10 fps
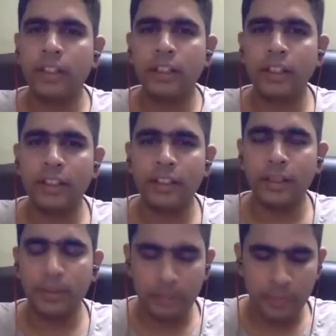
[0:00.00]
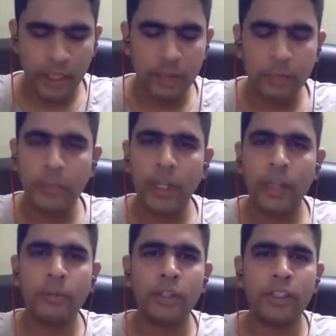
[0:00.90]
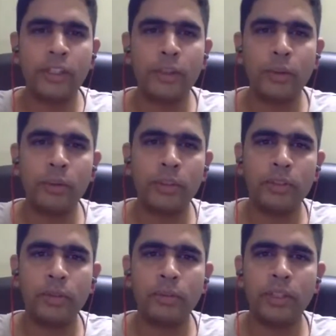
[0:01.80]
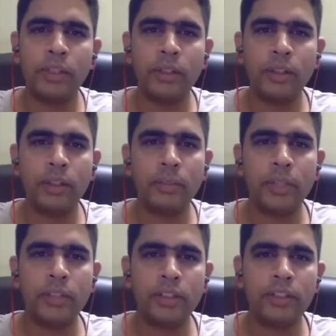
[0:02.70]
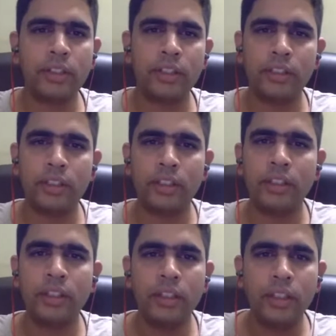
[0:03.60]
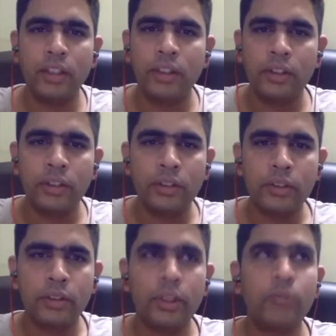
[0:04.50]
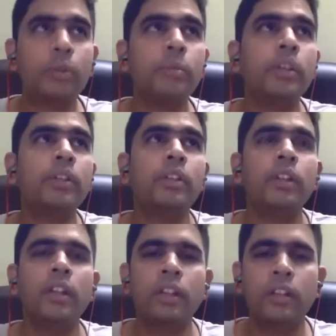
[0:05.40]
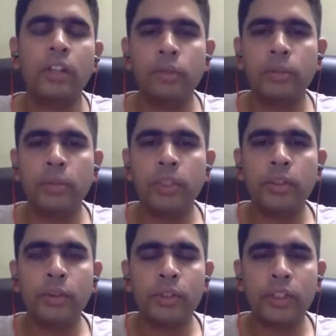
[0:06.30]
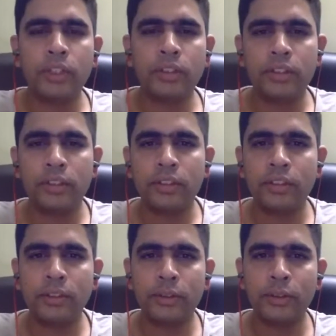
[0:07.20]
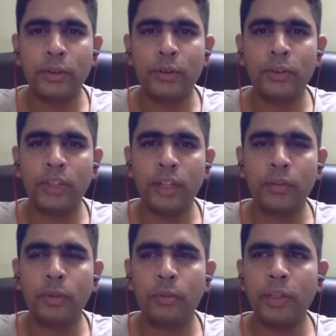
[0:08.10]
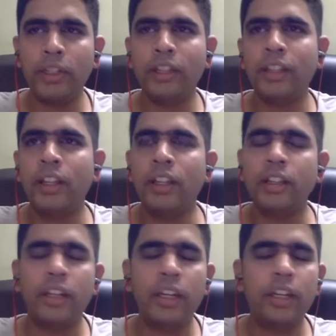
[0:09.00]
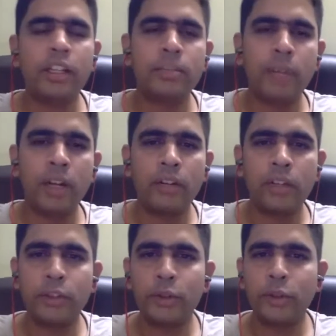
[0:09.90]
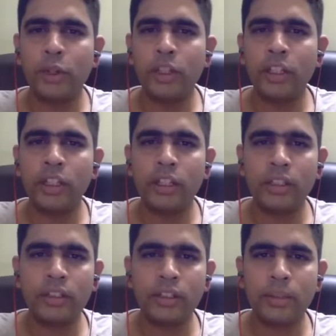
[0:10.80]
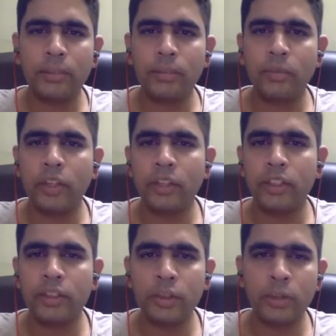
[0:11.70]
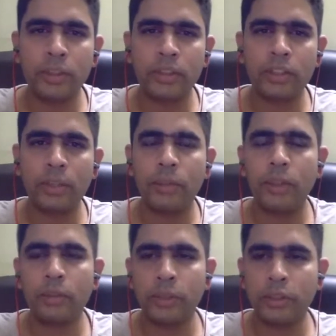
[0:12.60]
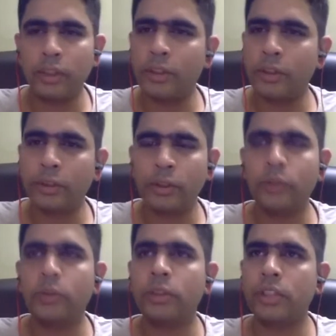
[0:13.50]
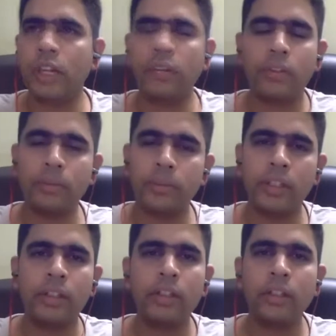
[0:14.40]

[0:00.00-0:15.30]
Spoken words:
the main way of brushing topics would be the basics actually. So that would be the questions. So that would be cleared as part once you join an internship. Why these topics come into picture here? You will start from there.